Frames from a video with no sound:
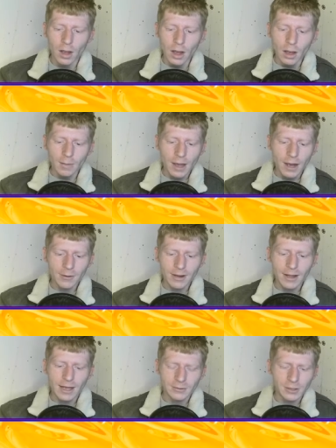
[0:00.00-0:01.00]
But anyway,
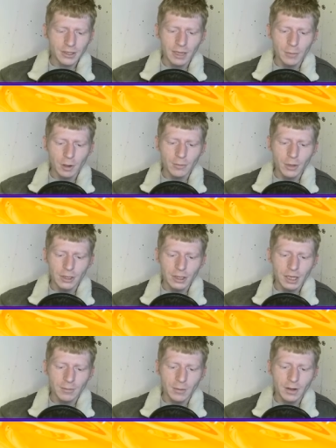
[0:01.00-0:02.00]
guys, we're going to keep on merging,
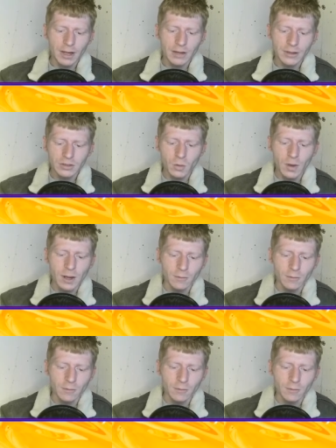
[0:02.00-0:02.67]
keep on getting things away.